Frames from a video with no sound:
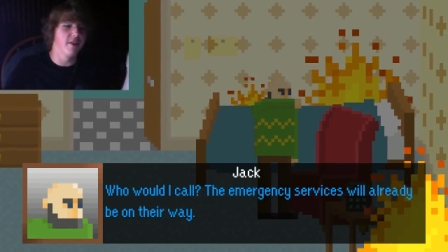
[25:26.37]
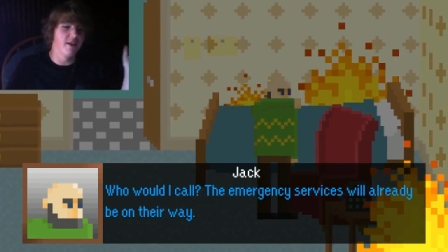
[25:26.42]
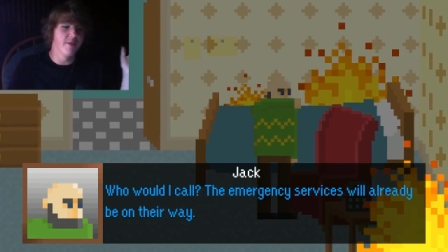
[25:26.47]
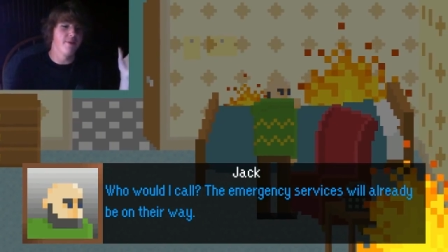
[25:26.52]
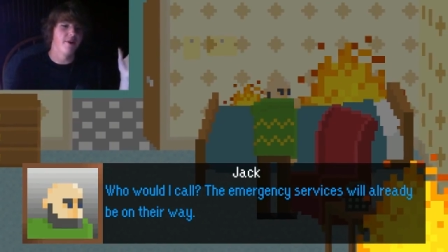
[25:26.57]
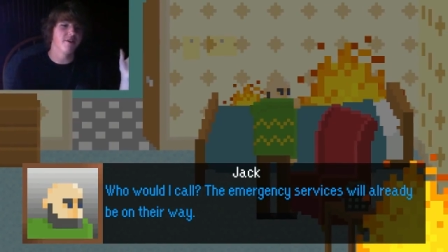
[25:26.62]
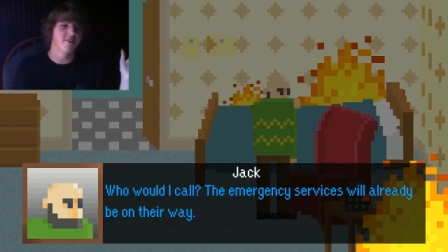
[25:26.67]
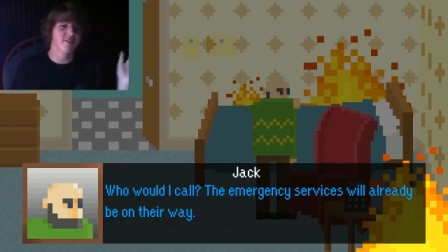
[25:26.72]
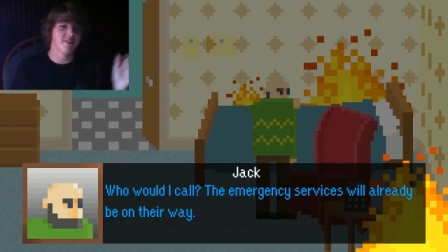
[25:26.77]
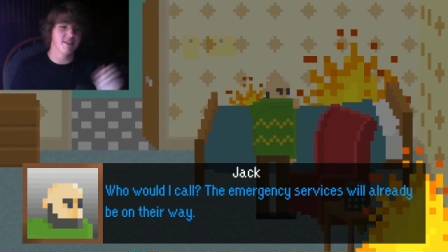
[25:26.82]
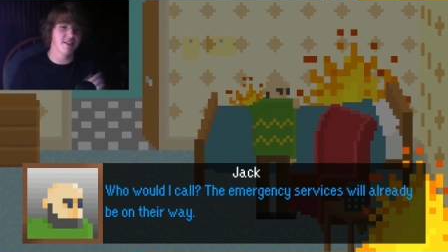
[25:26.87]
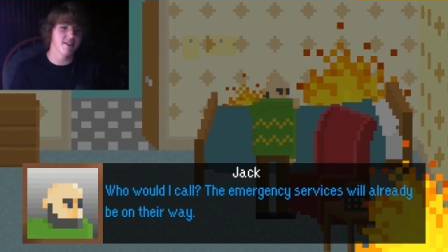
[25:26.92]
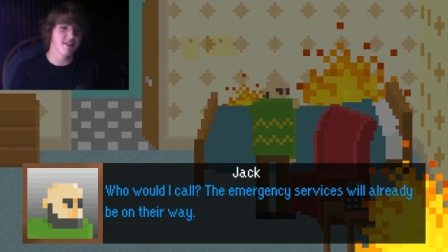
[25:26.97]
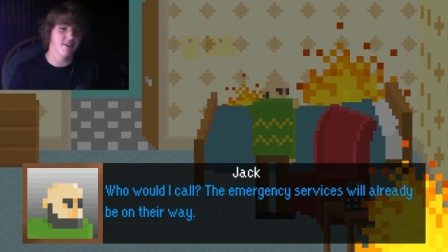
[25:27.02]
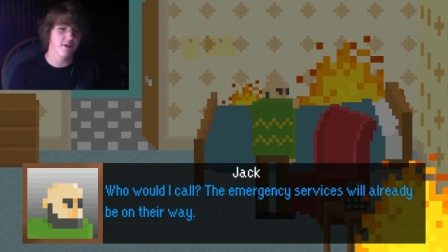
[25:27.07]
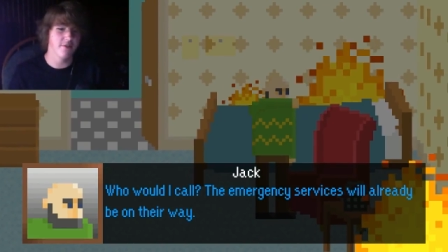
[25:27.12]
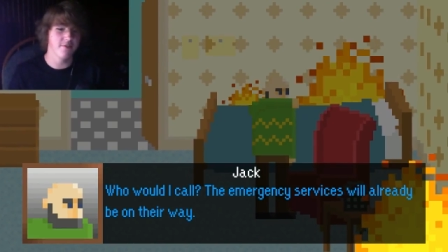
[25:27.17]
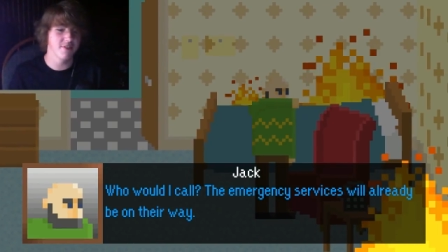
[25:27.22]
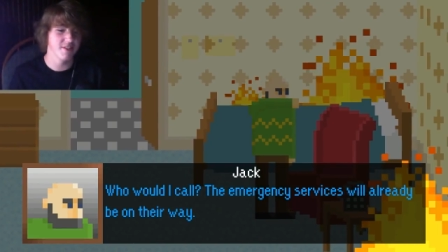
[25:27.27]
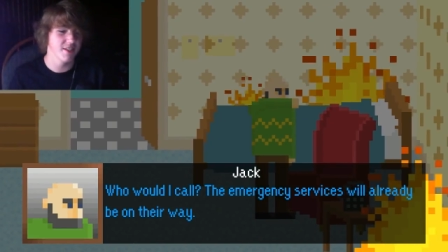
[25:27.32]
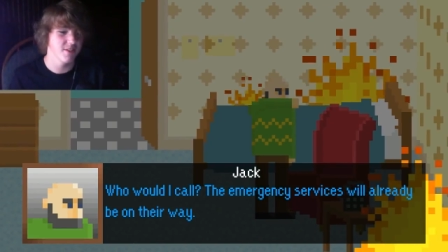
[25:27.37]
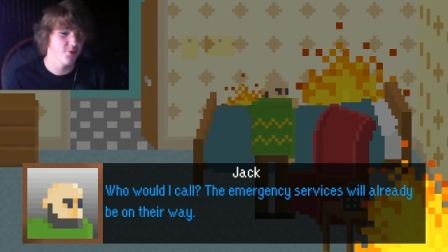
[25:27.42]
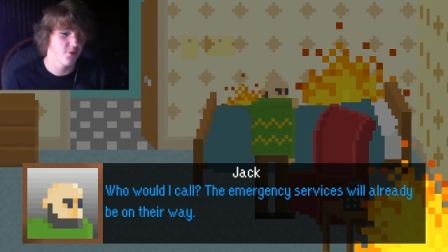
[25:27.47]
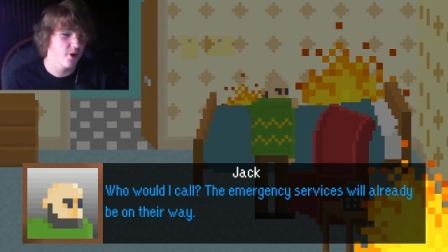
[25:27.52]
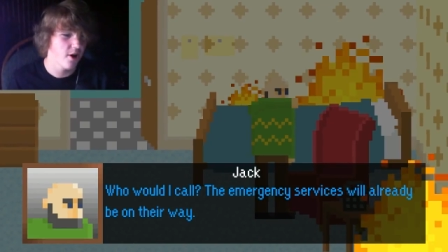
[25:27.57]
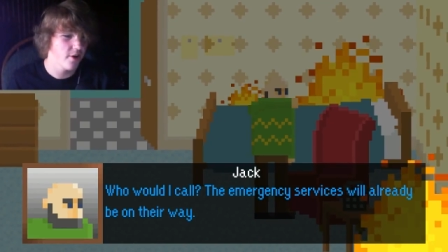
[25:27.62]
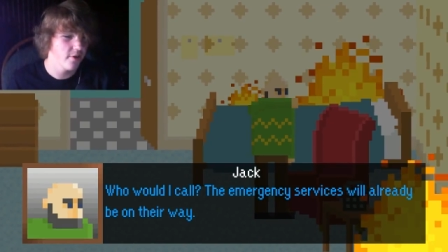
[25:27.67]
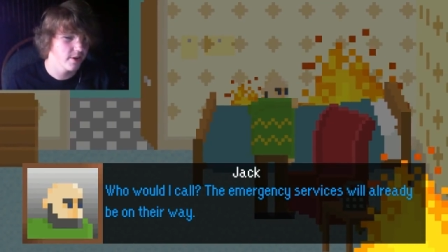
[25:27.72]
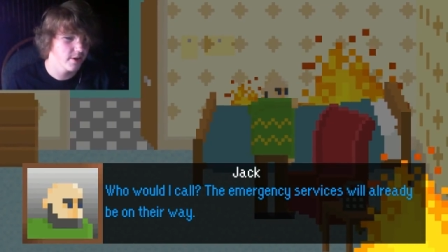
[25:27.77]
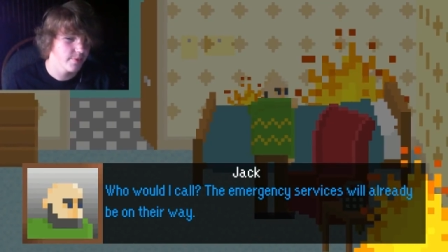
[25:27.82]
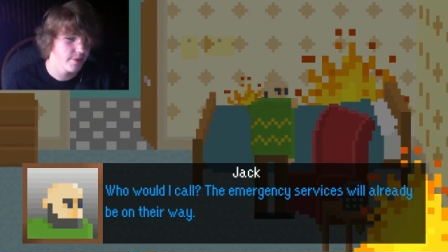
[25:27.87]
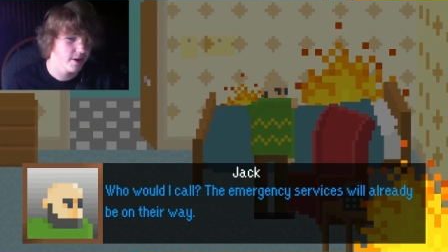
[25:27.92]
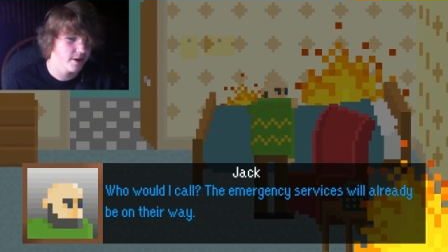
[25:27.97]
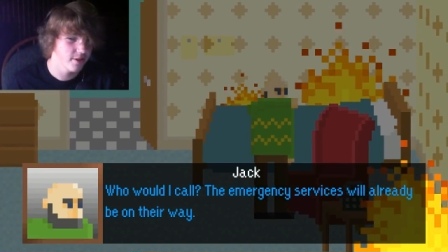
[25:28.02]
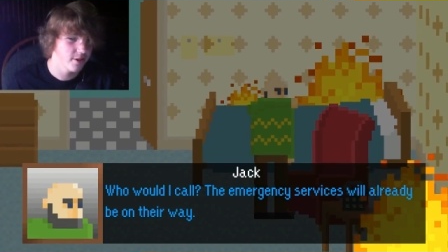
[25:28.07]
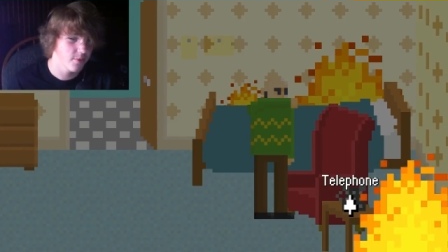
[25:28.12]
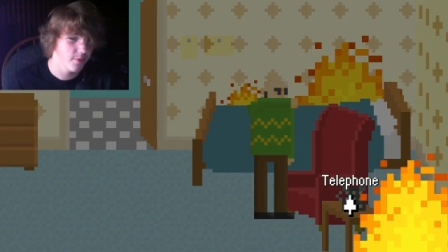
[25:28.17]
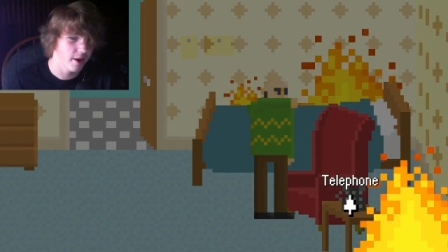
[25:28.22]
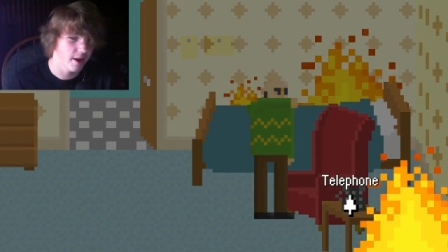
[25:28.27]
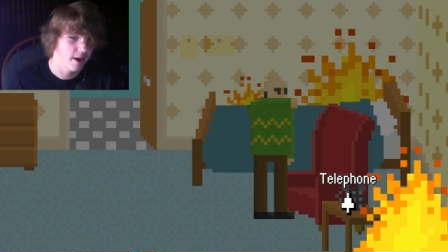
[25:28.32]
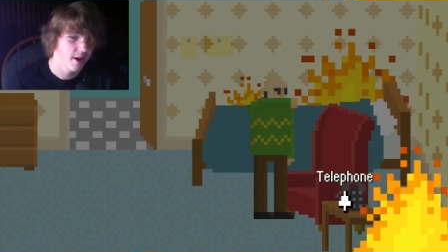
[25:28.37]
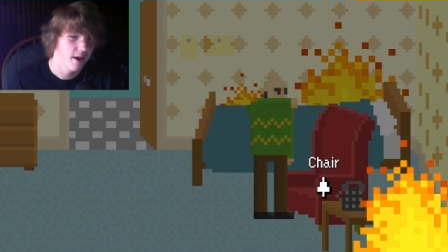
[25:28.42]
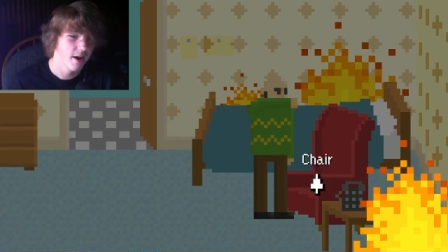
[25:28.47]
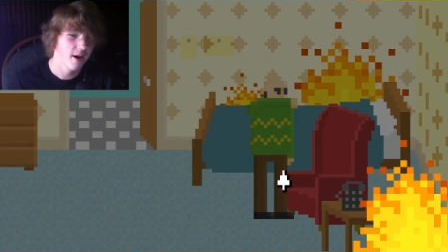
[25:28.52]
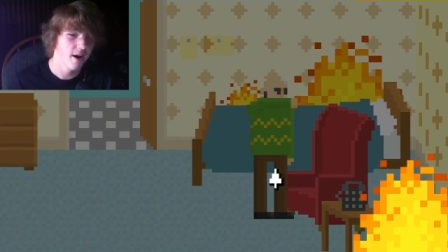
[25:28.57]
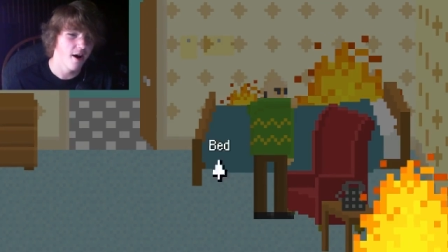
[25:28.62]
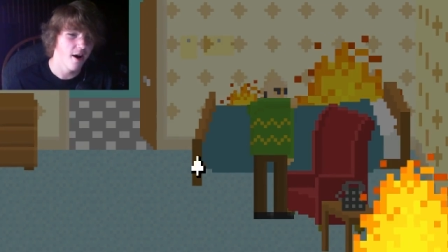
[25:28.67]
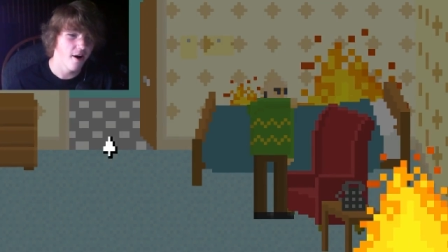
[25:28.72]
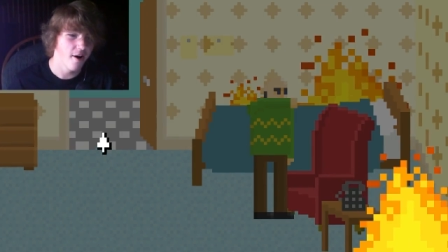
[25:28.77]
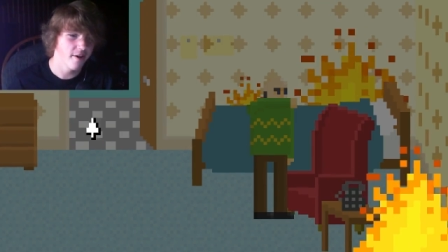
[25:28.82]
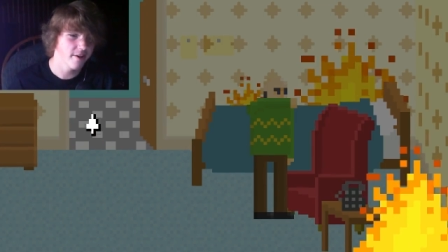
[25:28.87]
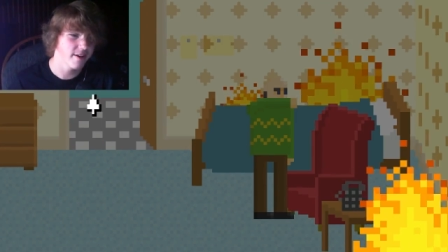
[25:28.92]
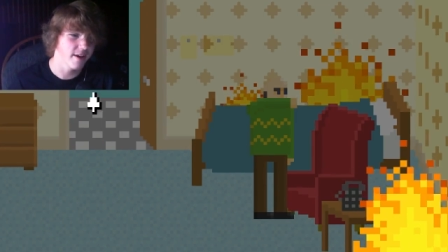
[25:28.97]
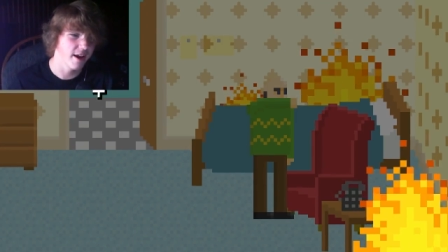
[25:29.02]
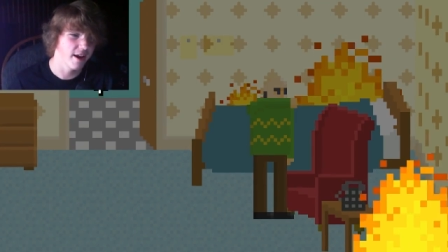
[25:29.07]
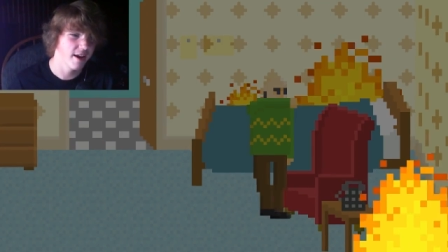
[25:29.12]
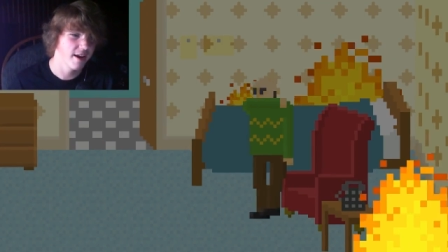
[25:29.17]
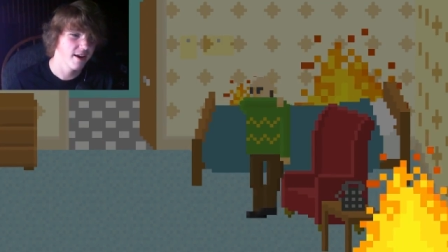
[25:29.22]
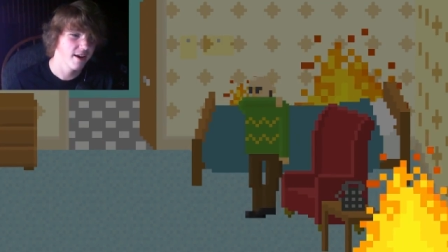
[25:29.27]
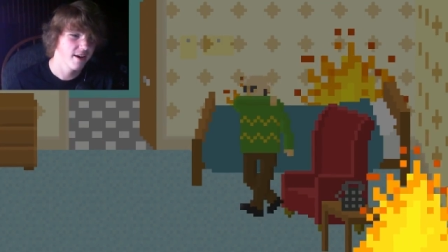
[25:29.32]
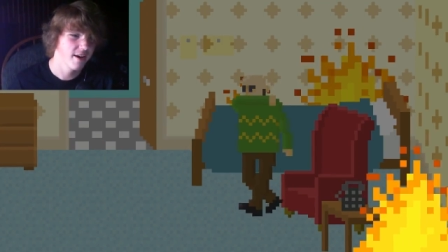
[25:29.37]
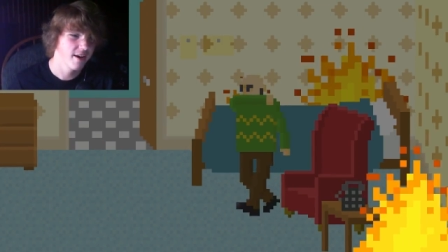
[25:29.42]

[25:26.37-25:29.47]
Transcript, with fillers: The emergency services will already be on their way. Oh, okay.